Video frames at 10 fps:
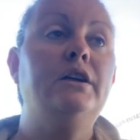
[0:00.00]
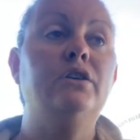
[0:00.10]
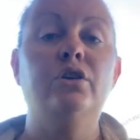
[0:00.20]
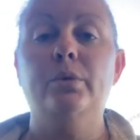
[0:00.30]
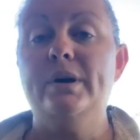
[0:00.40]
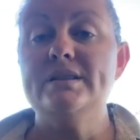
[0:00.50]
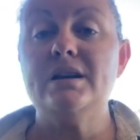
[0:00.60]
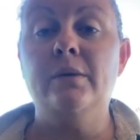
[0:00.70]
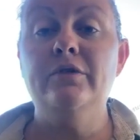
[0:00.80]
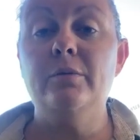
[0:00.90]
You know where it's
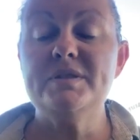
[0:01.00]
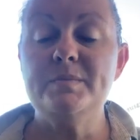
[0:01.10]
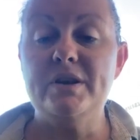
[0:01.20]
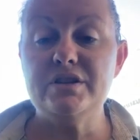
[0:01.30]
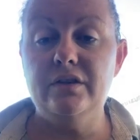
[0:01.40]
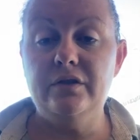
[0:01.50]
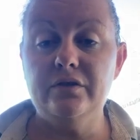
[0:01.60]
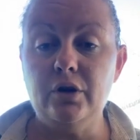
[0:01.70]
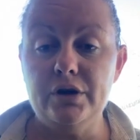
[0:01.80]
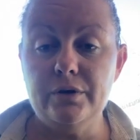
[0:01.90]
come from, especially if
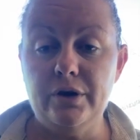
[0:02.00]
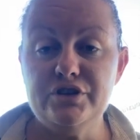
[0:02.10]
you've got your